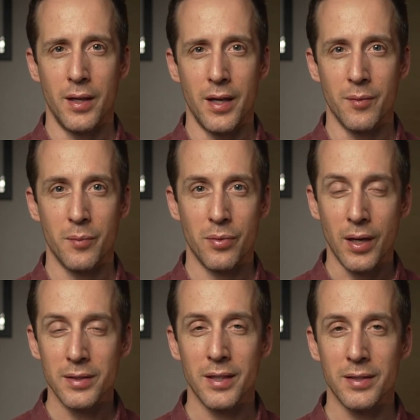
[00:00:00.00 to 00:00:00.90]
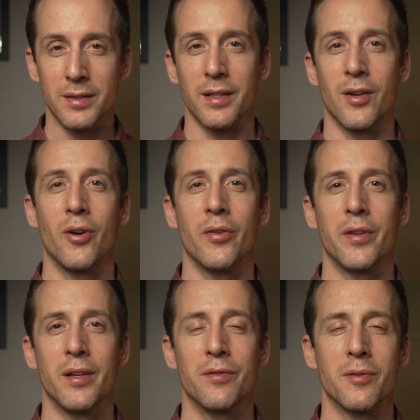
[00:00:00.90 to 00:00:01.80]
and processing all
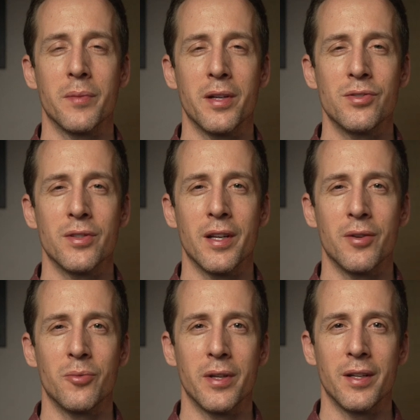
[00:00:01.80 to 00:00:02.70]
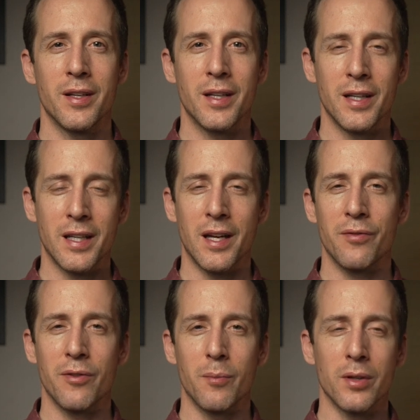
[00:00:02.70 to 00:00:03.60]
the information that we get
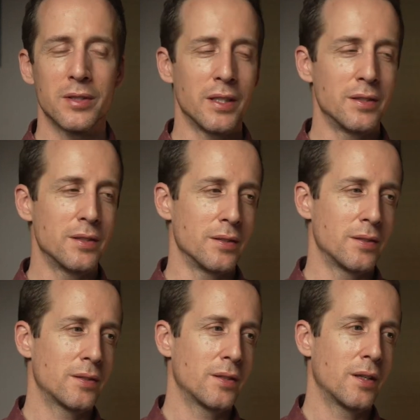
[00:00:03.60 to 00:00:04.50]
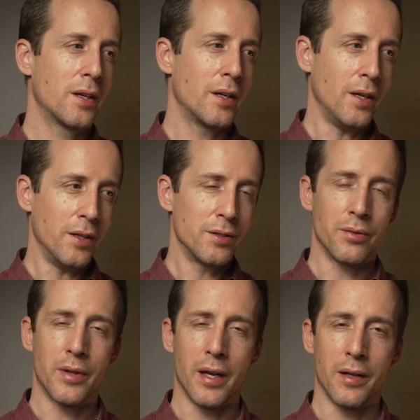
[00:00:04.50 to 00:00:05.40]
from our senses so
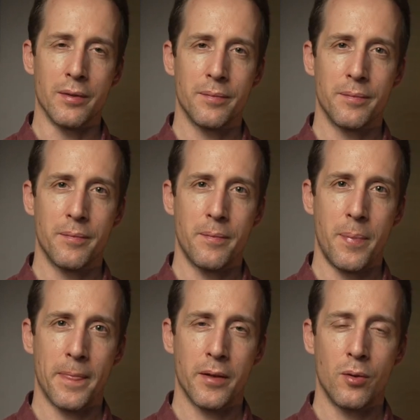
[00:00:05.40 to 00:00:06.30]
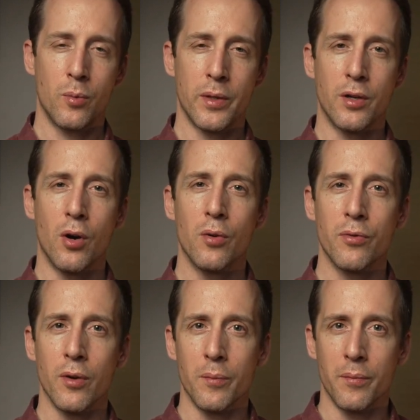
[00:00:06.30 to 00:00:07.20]
that we go
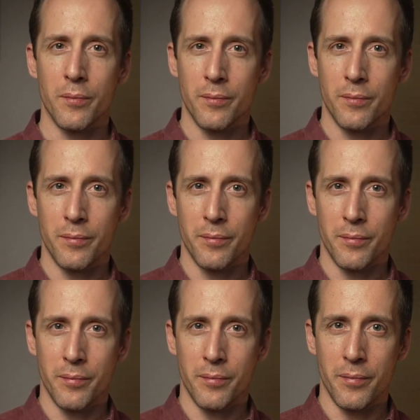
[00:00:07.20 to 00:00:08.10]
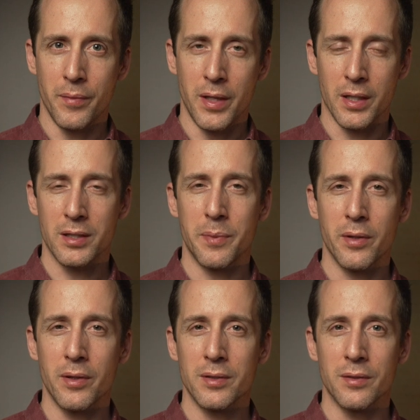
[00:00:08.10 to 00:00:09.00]
from an
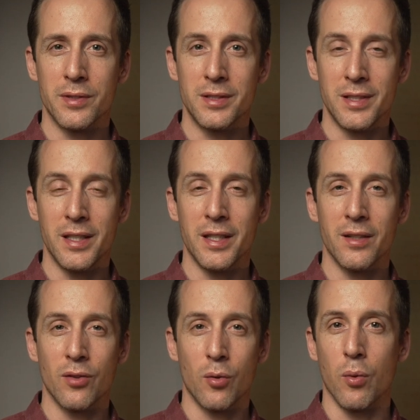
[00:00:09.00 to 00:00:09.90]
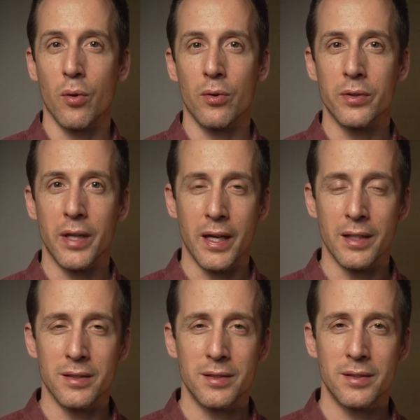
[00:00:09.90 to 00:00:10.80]
experience of seeing the world
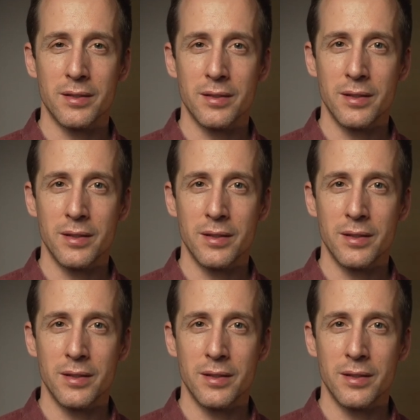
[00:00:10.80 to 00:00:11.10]
as